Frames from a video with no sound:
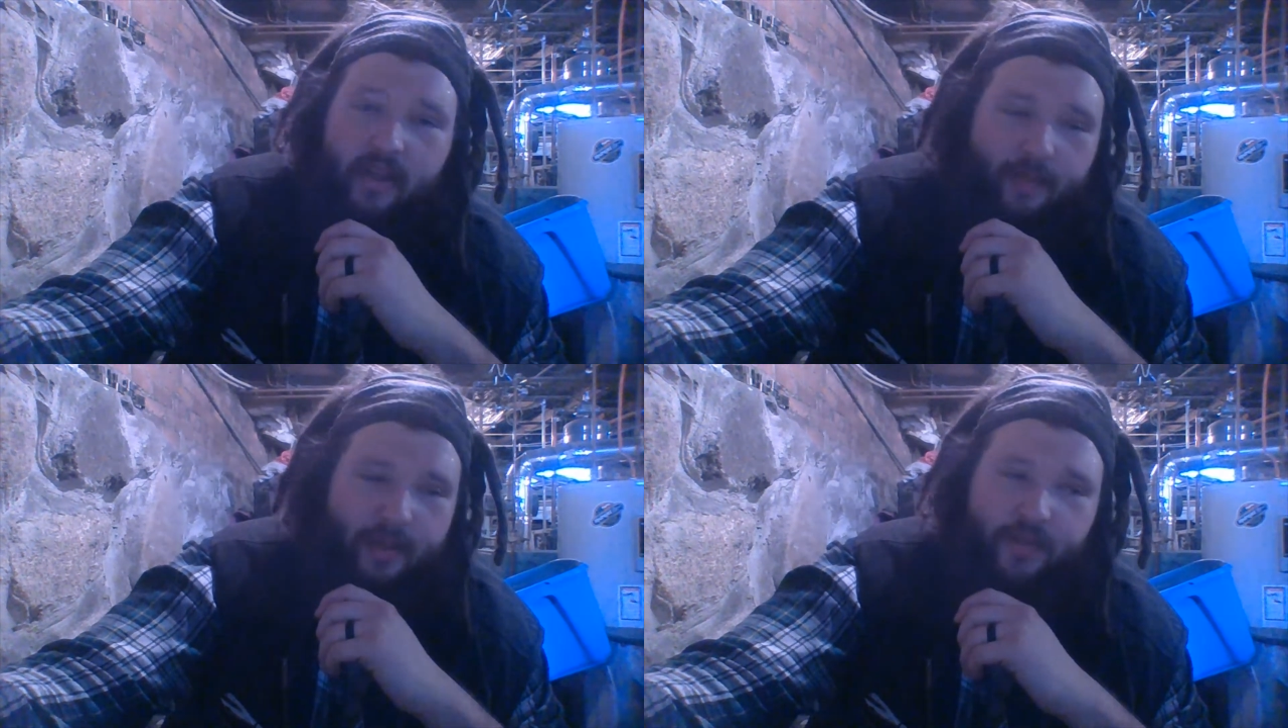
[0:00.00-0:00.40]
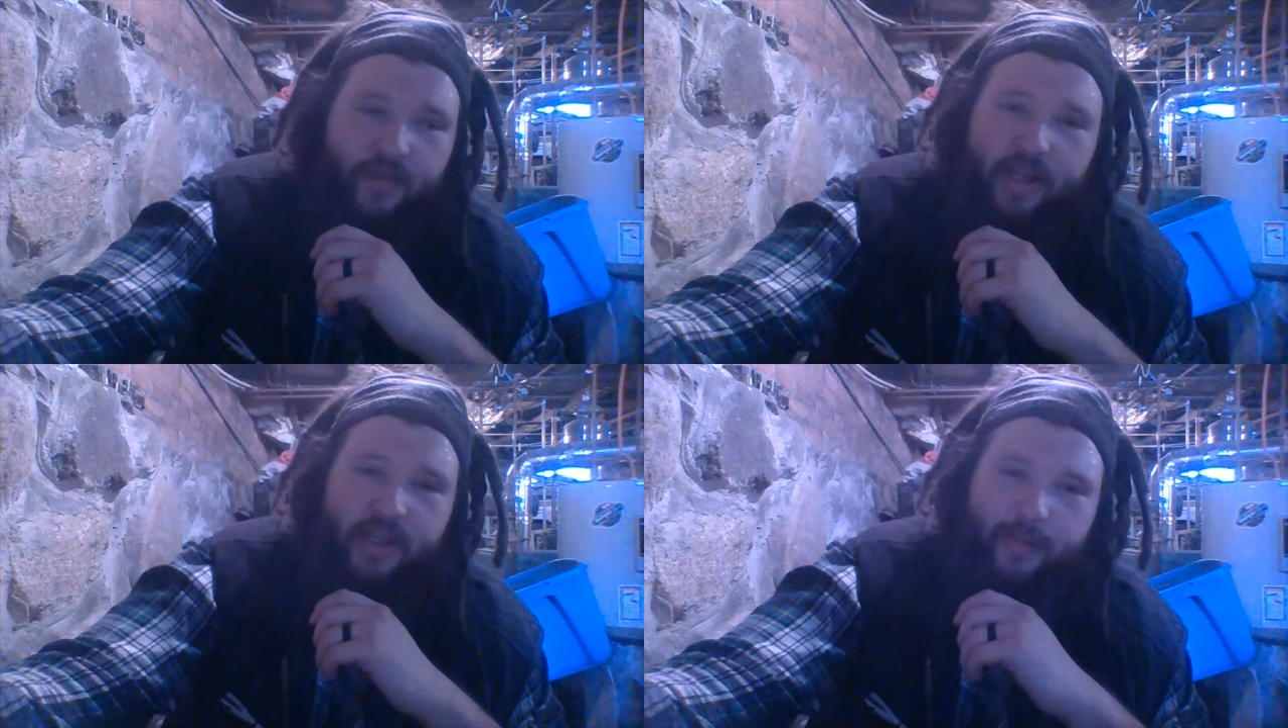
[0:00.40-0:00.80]
as much
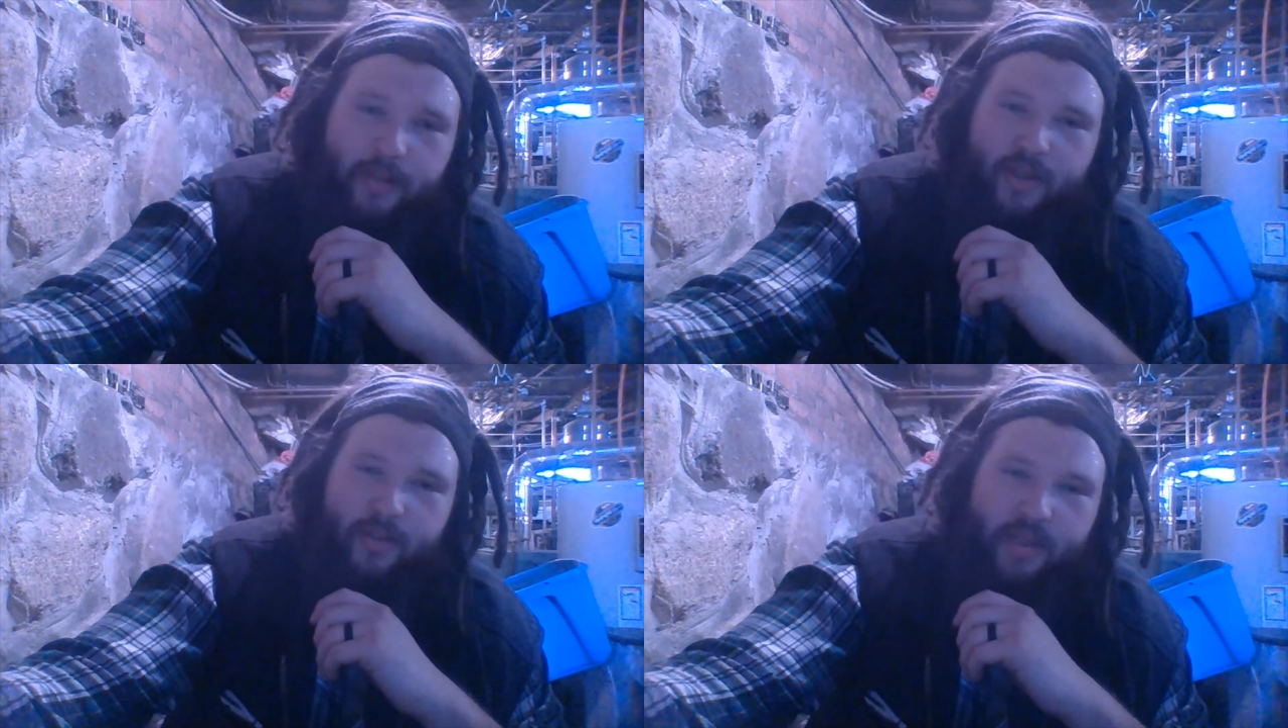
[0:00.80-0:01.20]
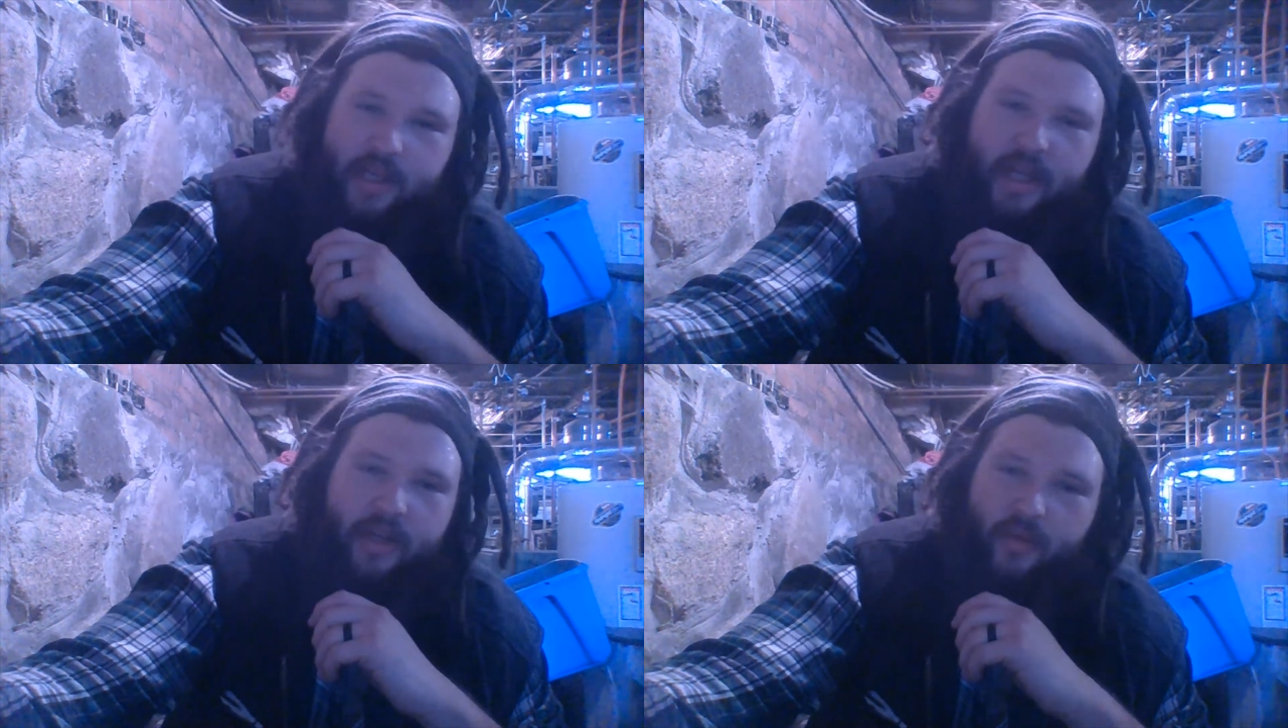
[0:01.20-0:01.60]
feed as I possibly
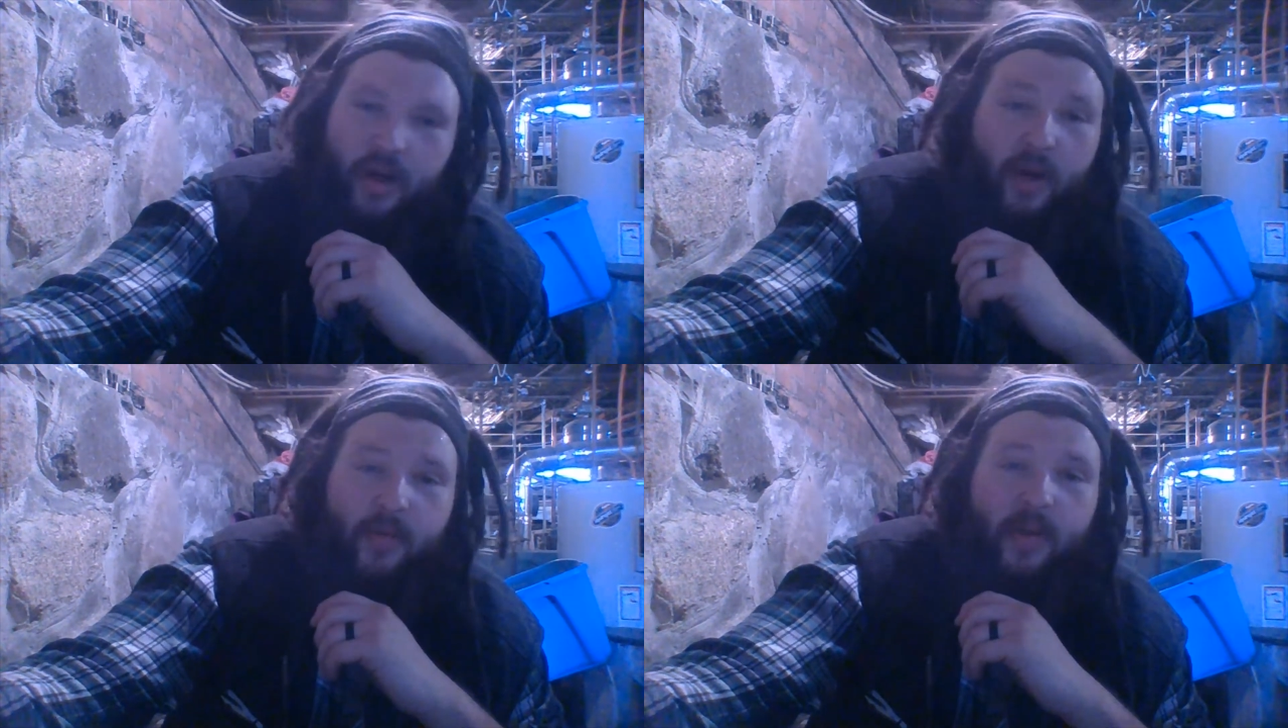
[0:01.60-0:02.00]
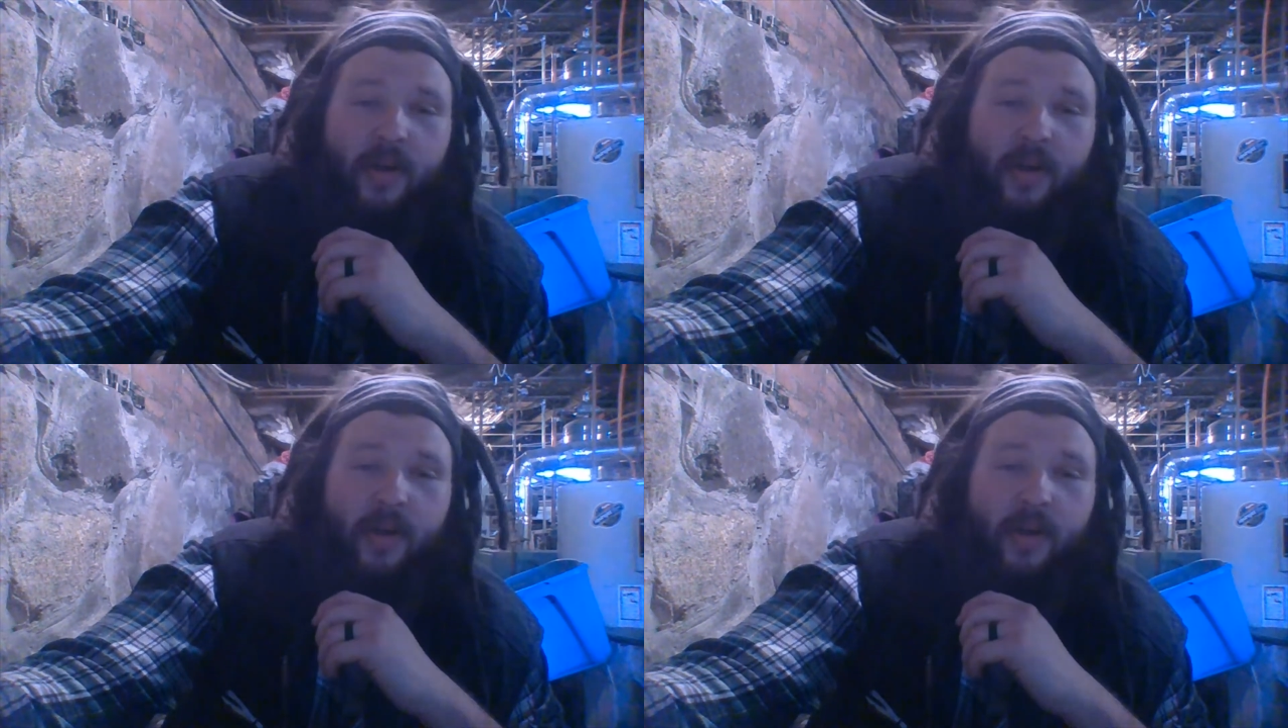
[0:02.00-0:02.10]
can grown,